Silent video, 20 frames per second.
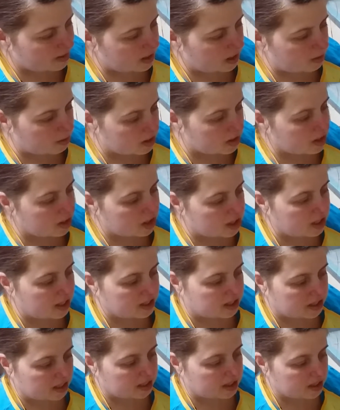I wouldn't
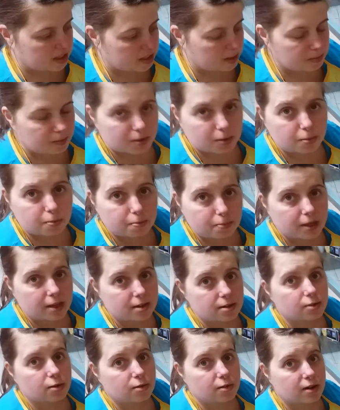suggest it because it will
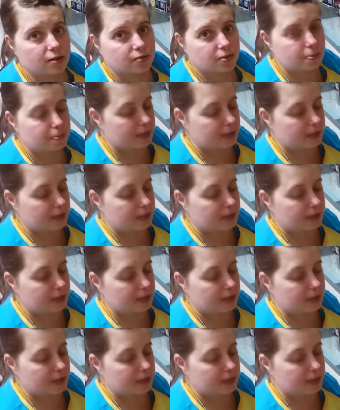burn or over